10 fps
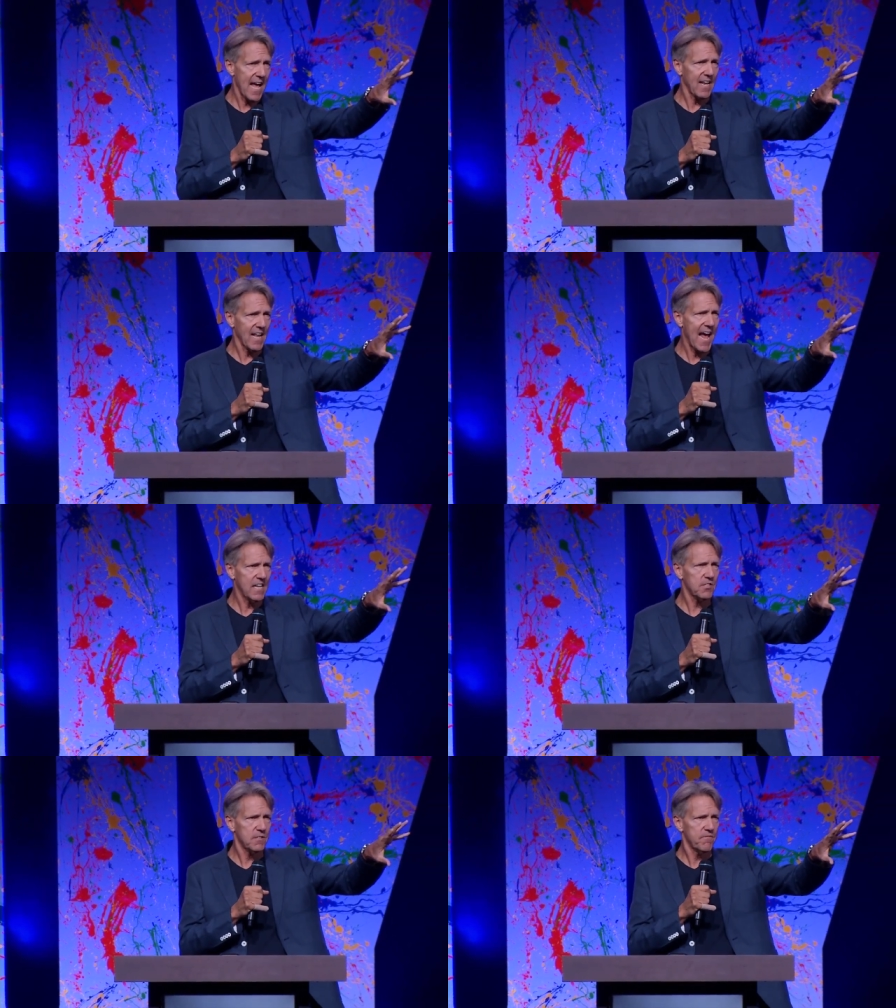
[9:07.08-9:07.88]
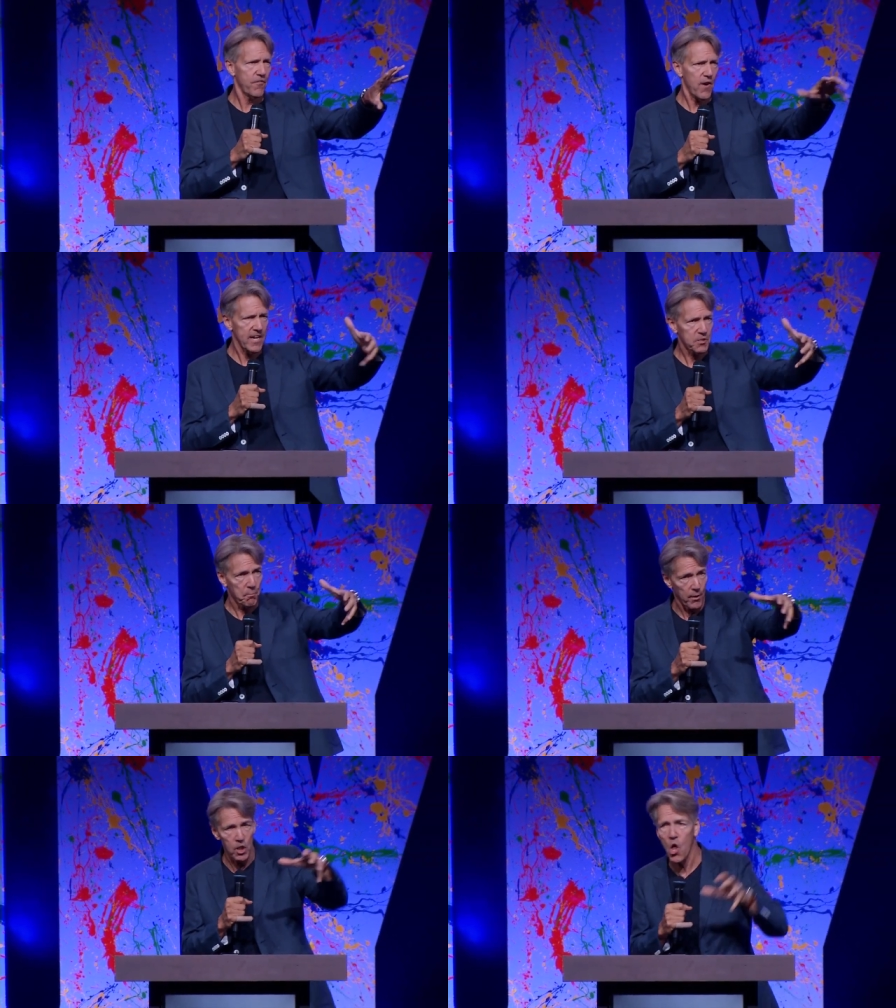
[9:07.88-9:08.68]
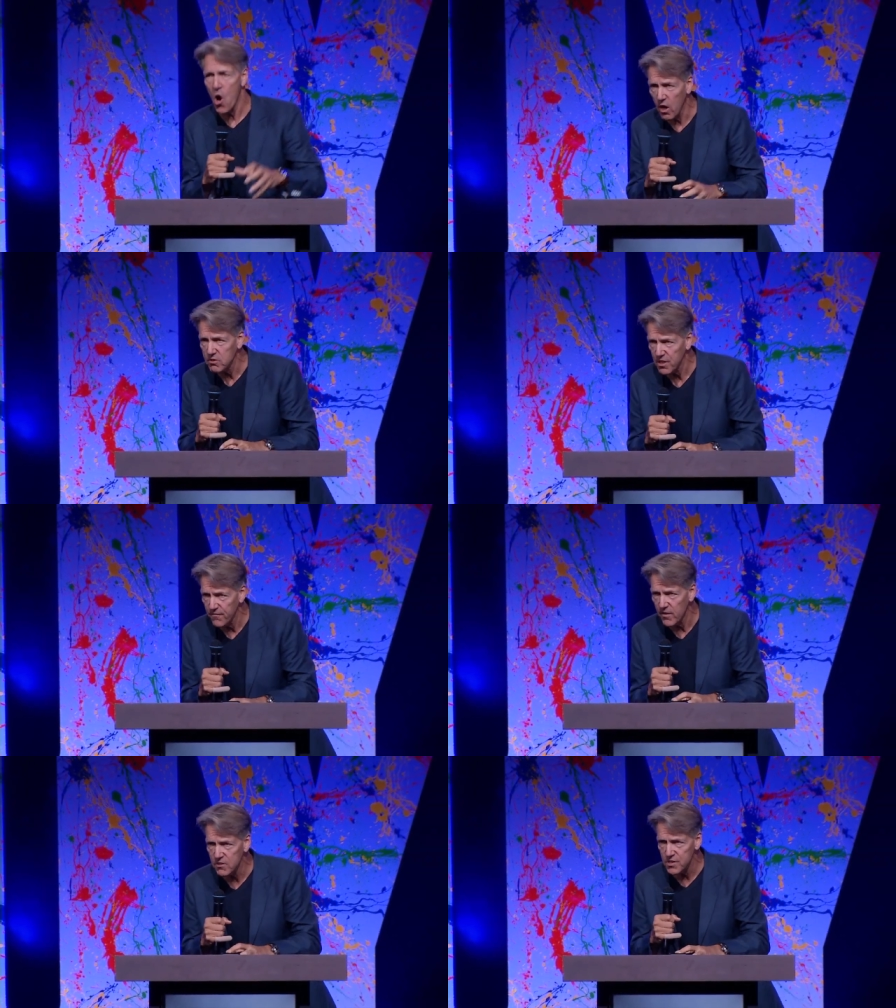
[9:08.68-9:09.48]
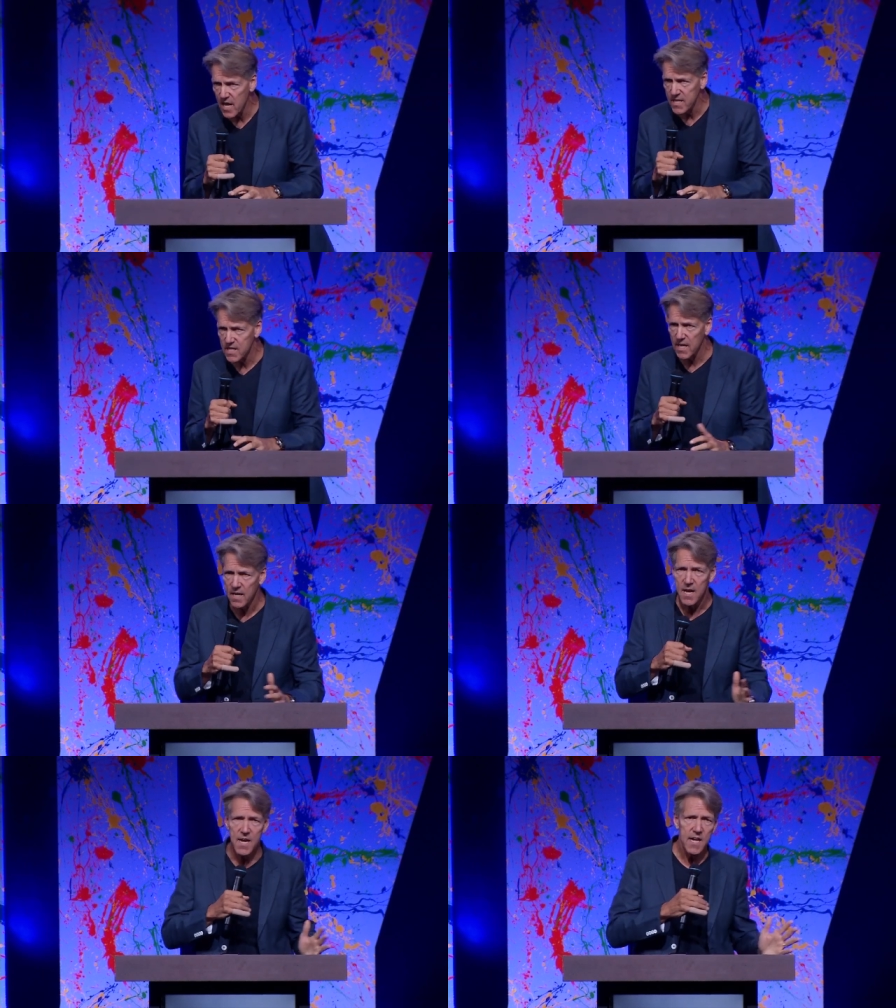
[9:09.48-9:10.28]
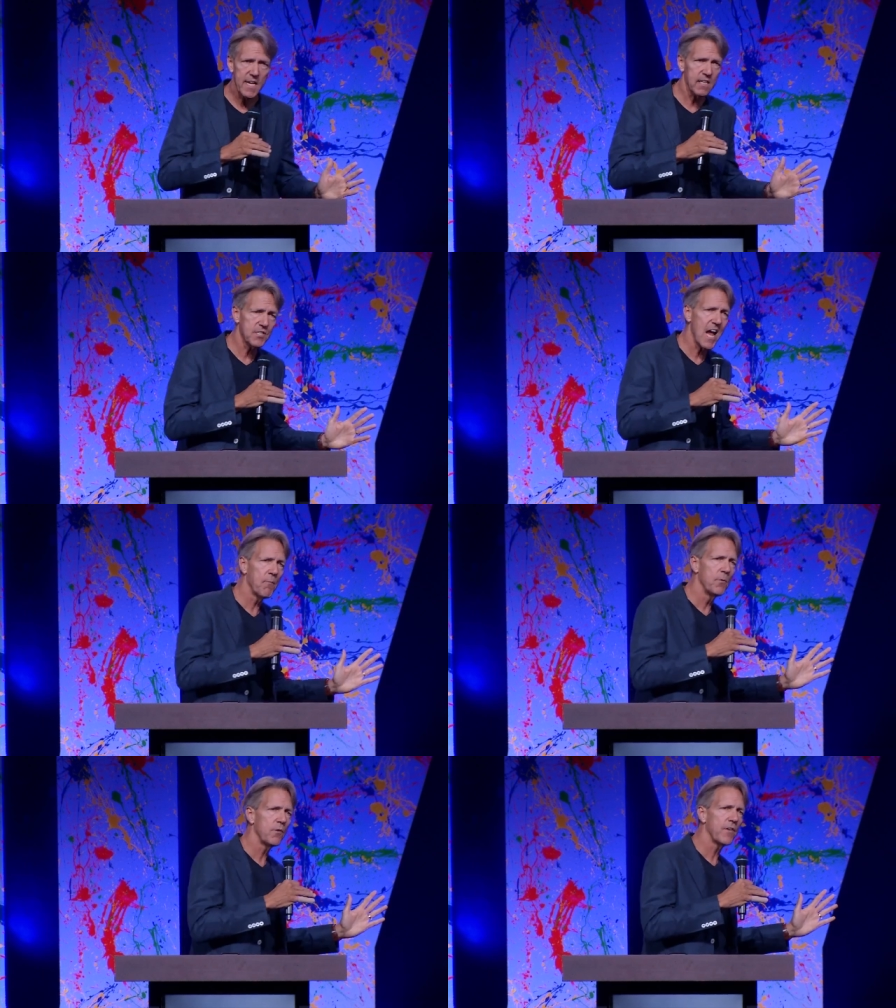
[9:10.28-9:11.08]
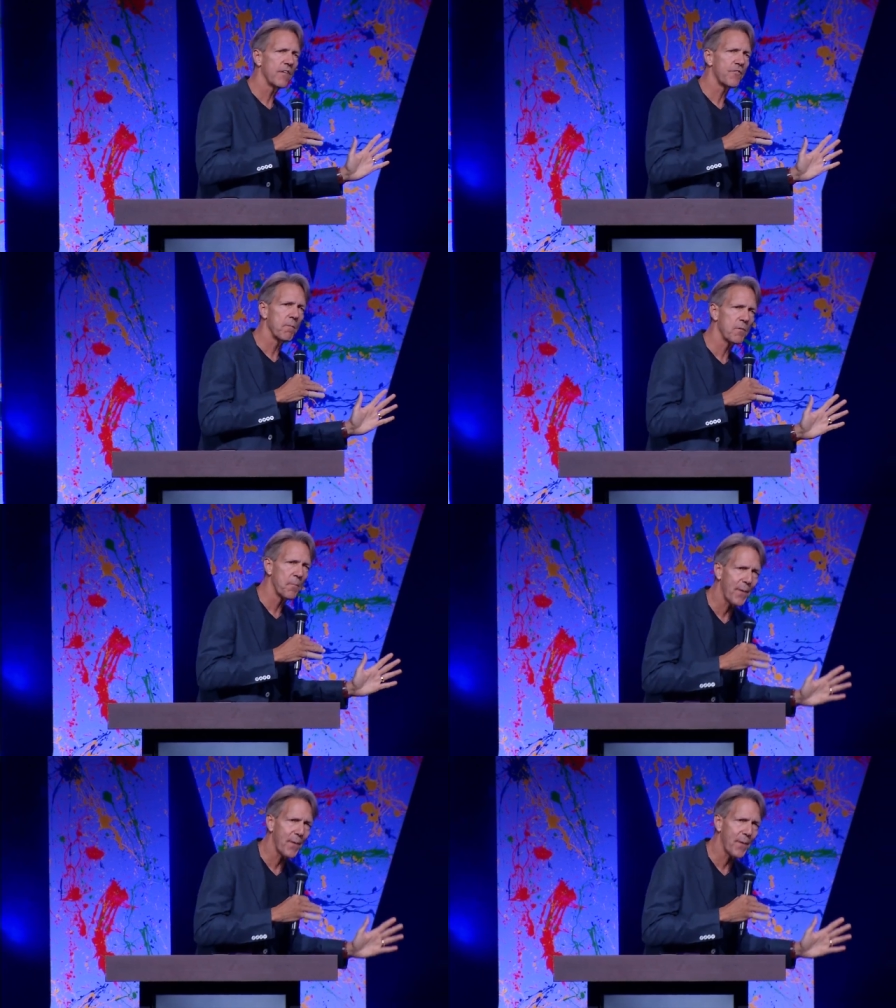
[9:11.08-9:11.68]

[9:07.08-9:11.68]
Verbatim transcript: that last phrase, belongs in verse 19. He is now moving from the